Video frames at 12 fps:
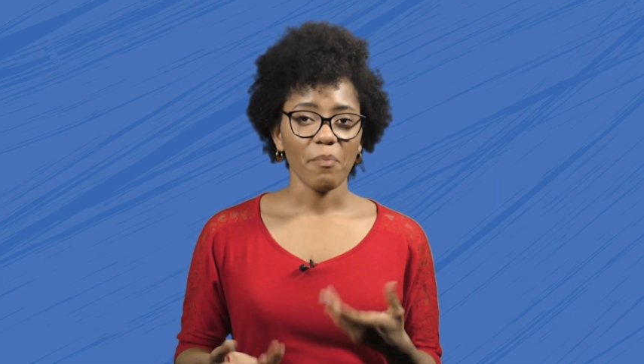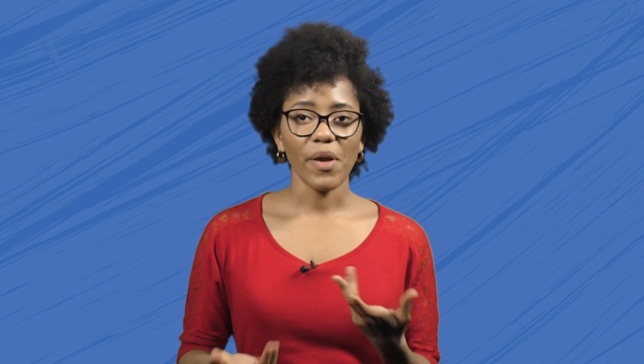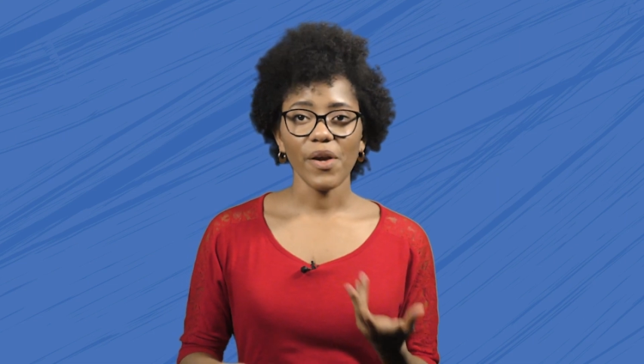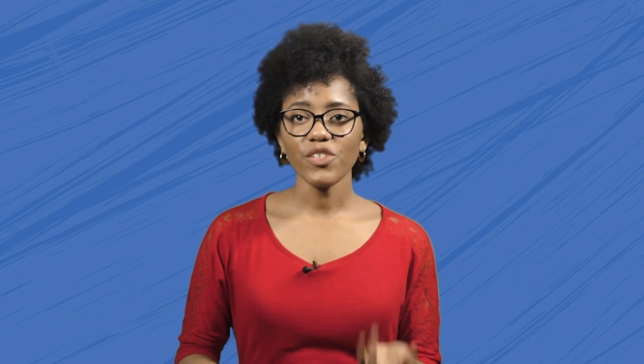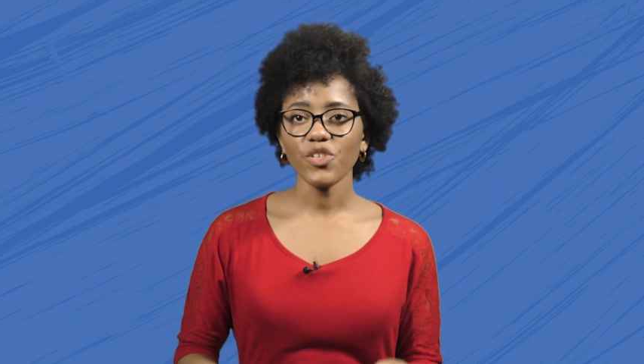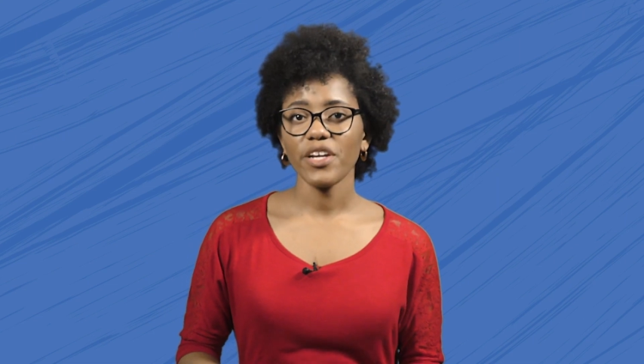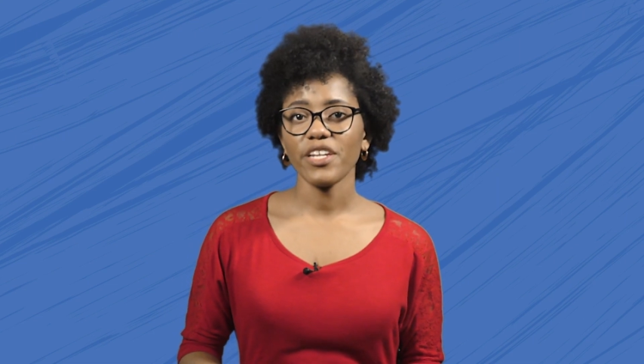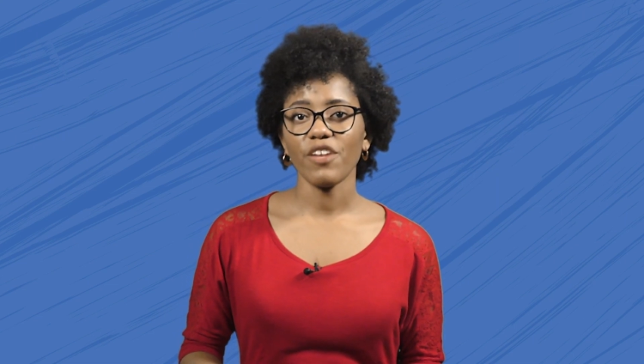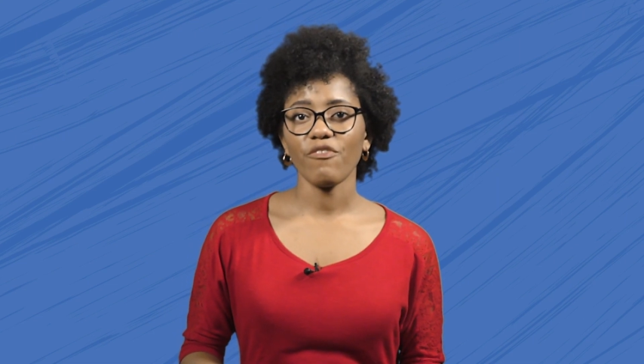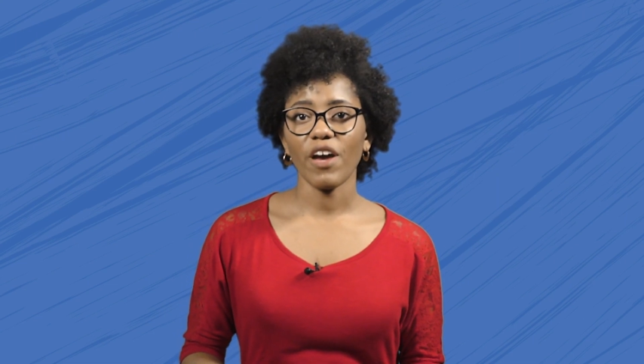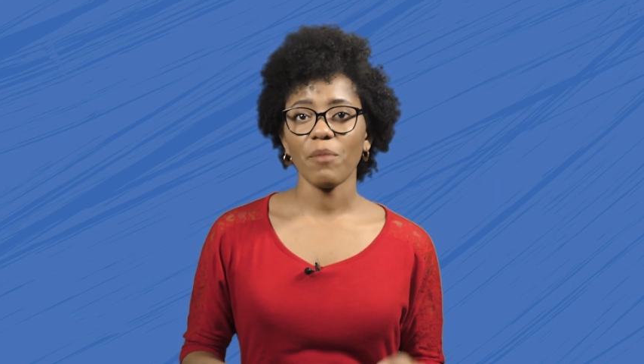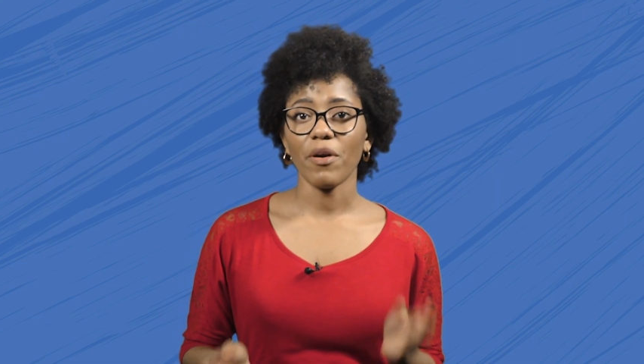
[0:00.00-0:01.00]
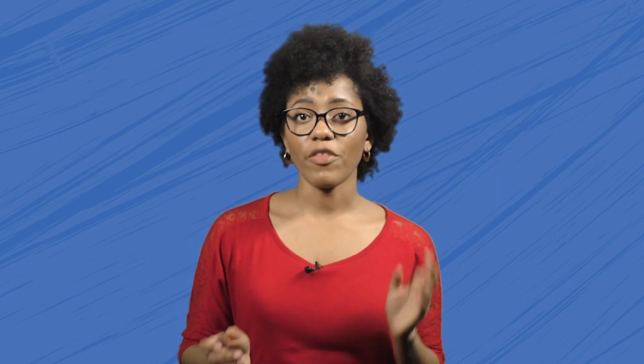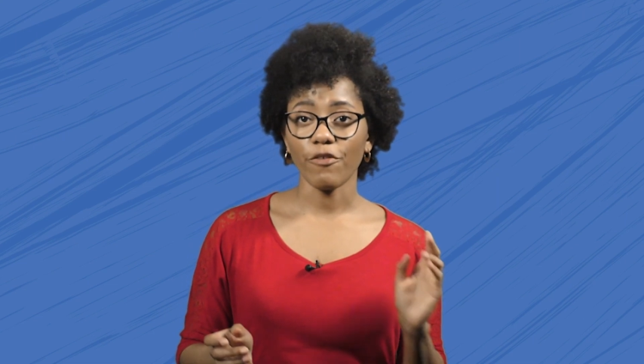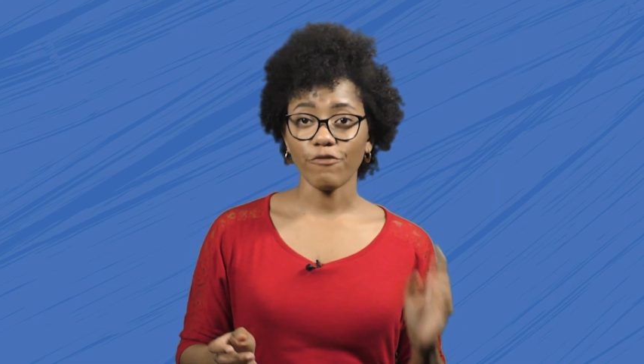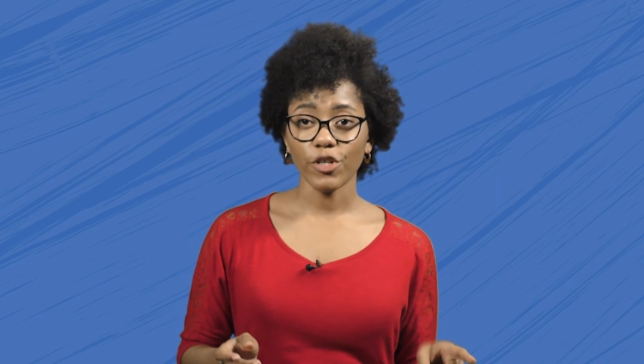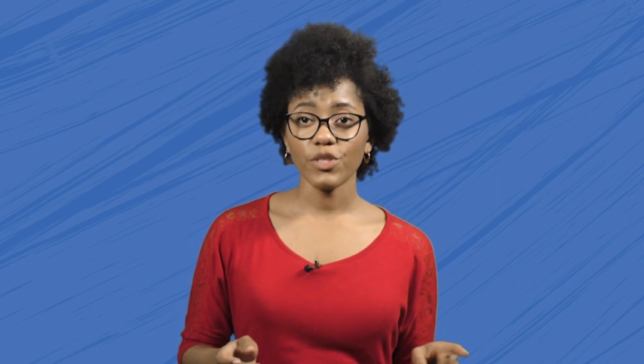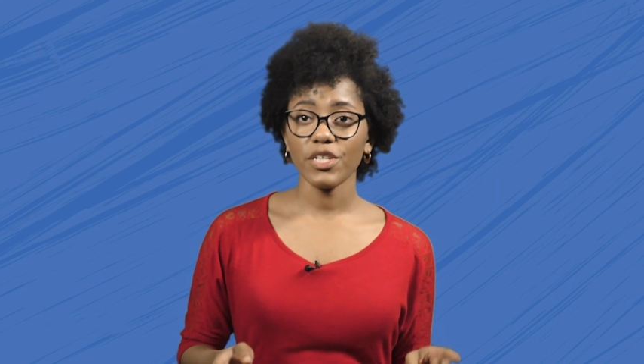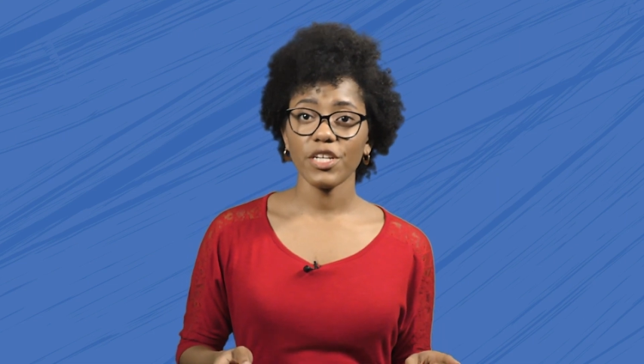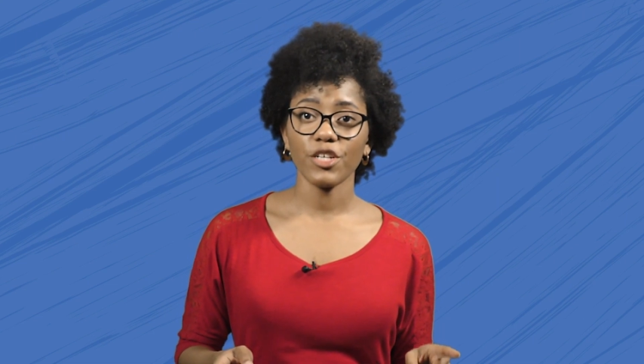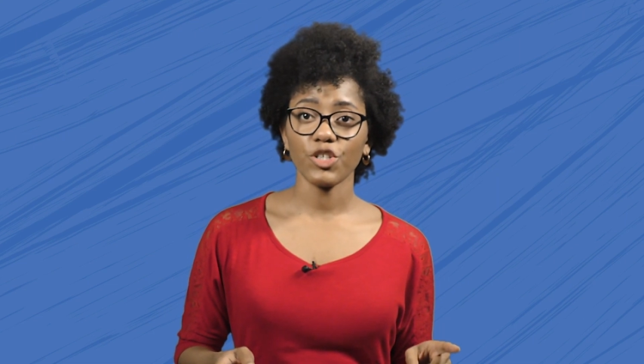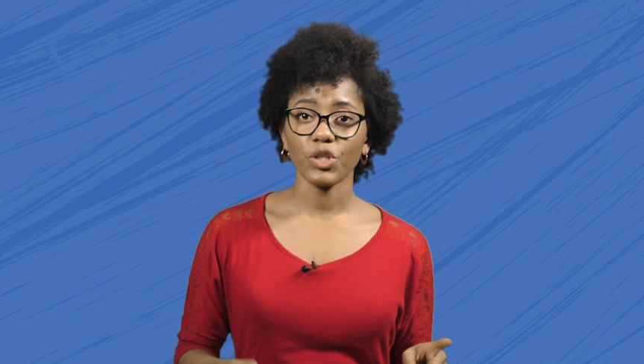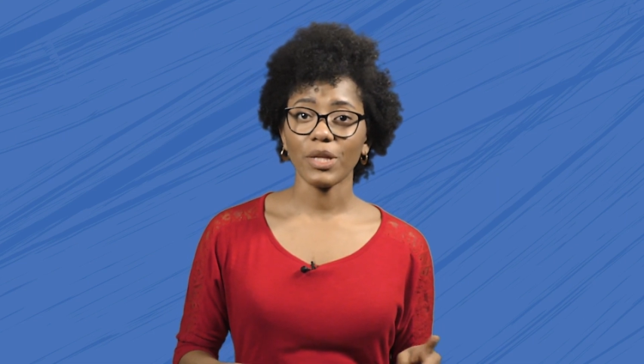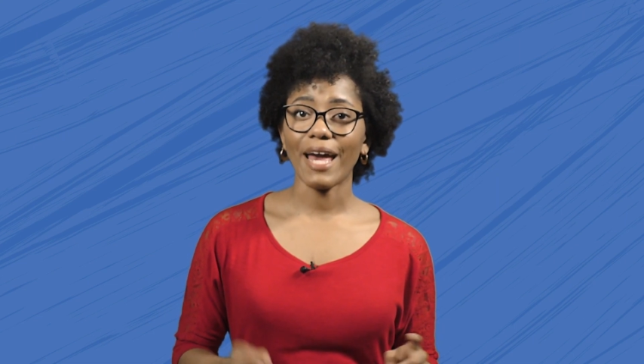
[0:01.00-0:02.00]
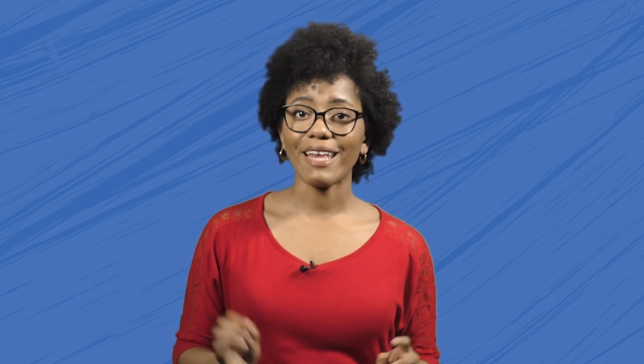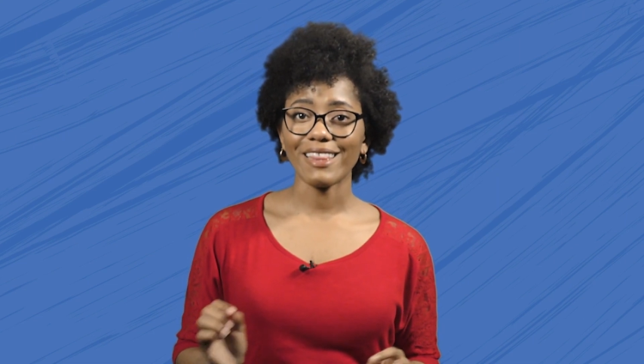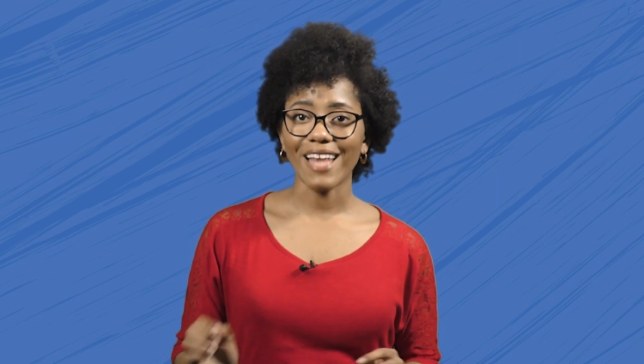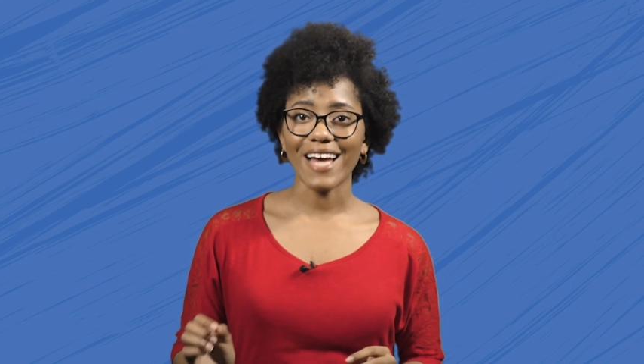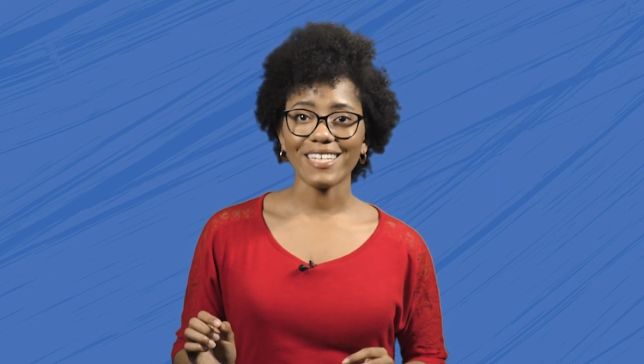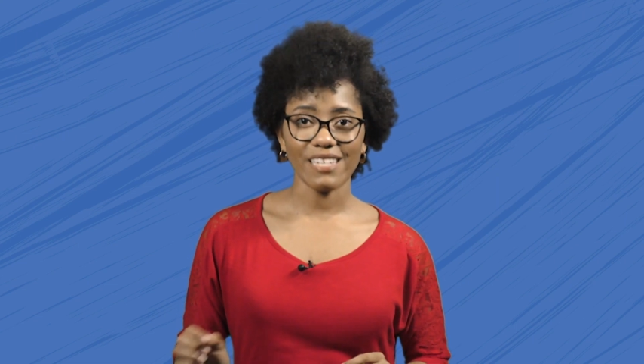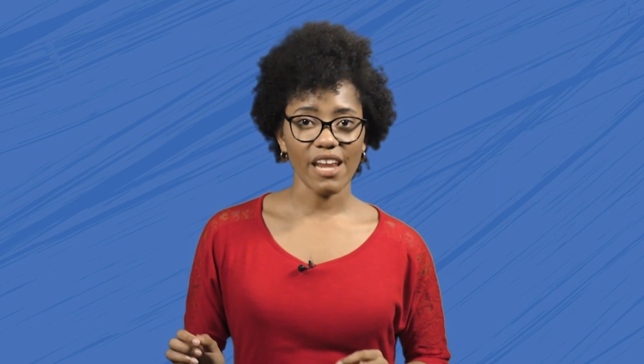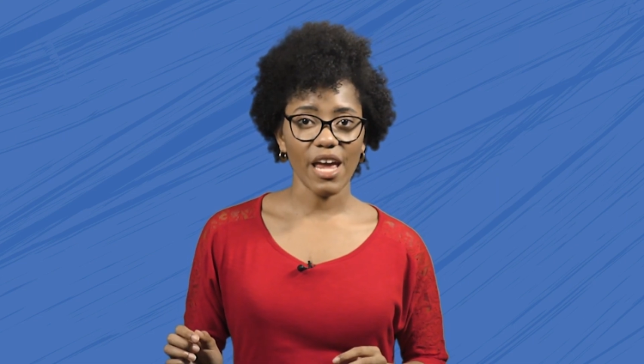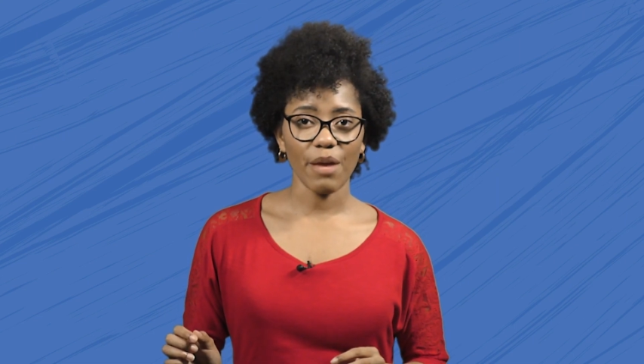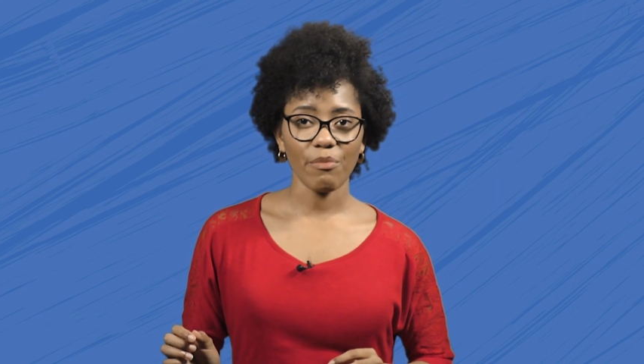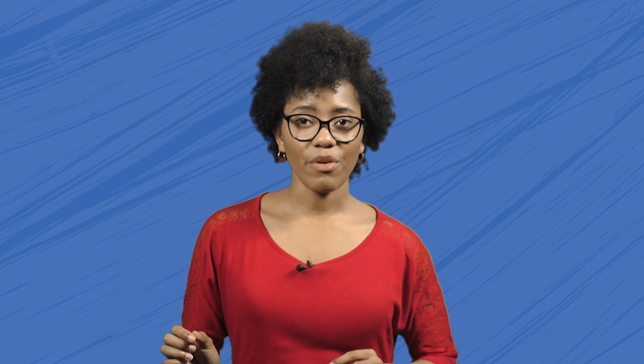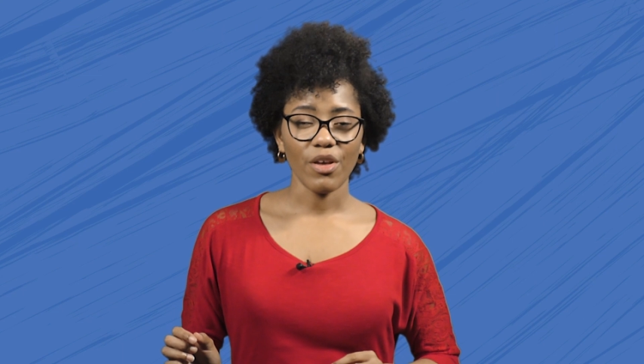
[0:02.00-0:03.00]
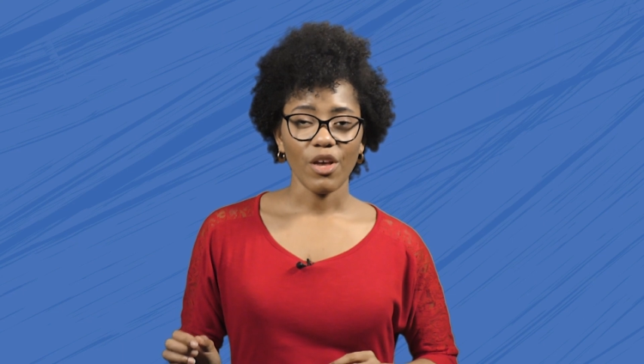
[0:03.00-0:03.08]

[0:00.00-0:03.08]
Parents are identified by their first initial and last name.